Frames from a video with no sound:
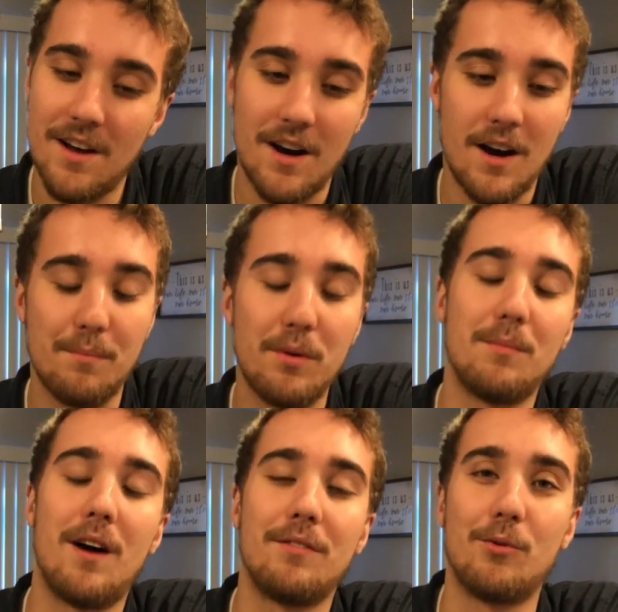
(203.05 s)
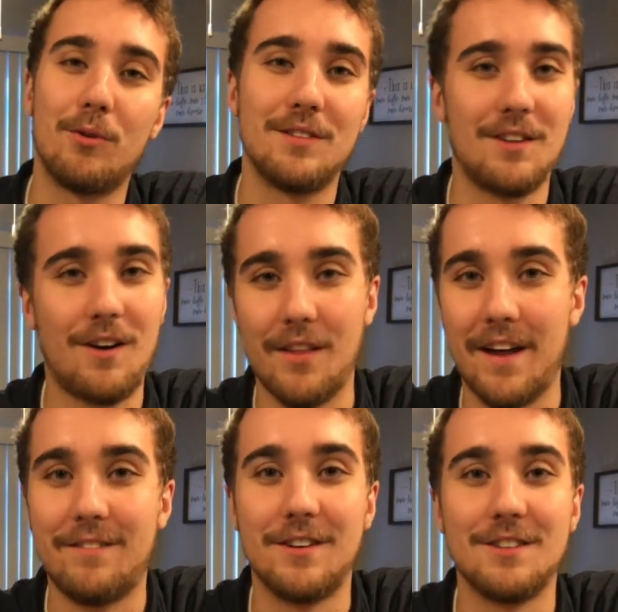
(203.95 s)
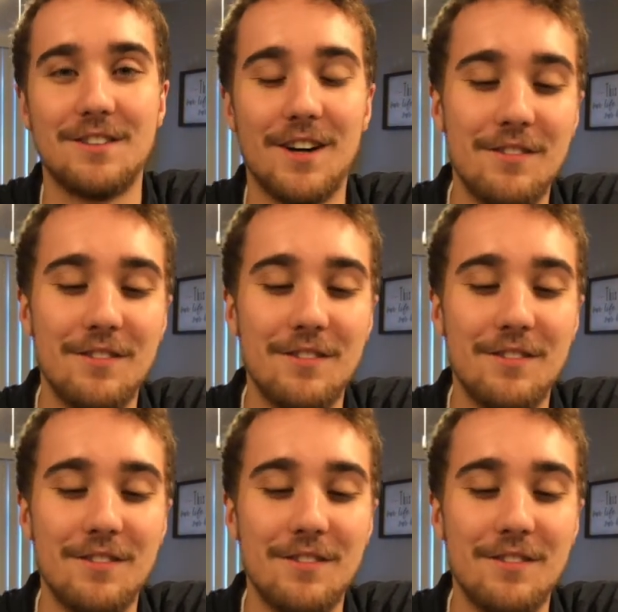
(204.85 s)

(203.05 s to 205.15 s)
uh, put him off course, all that fun stuff.